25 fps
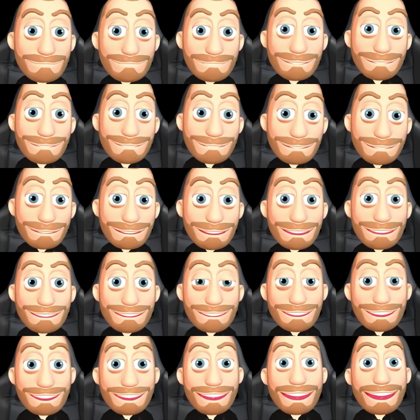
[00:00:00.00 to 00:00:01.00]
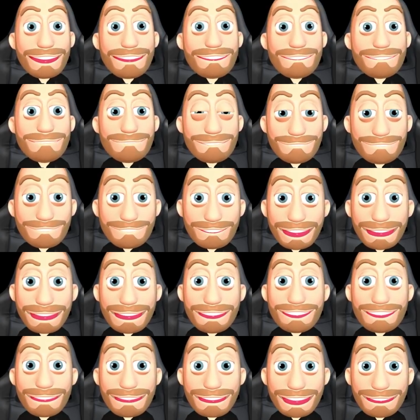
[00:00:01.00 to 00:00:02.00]
is there are going
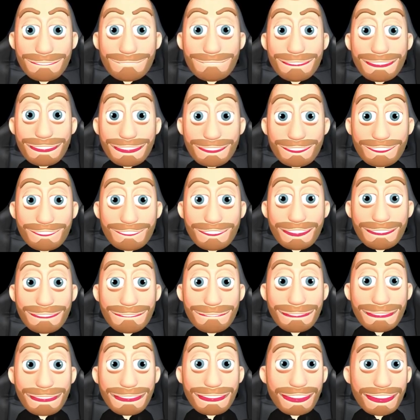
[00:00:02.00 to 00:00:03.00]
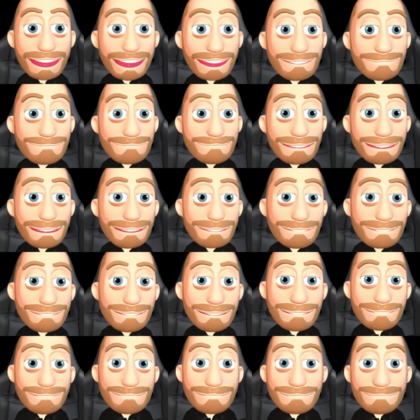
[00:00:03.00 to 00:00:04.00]
to be a little bit of
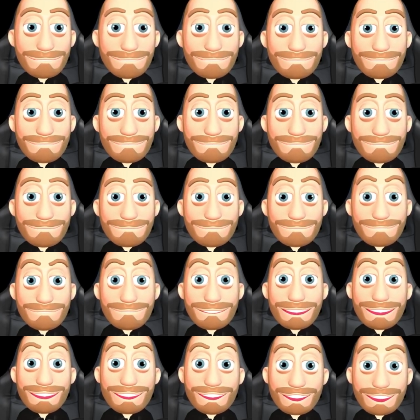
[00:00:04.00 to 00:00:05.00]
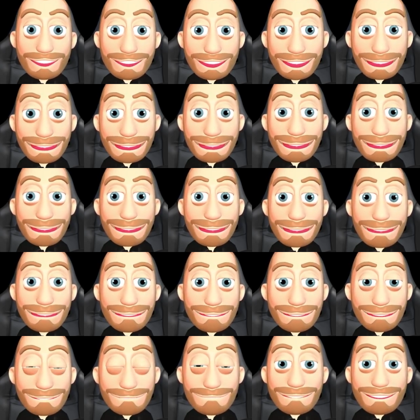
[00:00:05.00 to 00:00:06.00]
things that
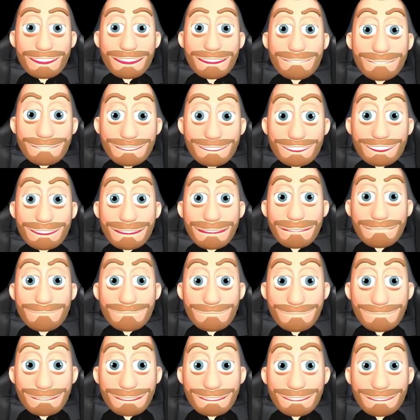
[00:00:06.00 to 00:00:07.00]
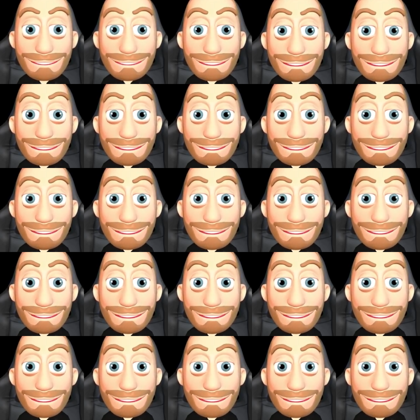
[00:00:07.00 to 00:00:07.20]
need to be kept in mind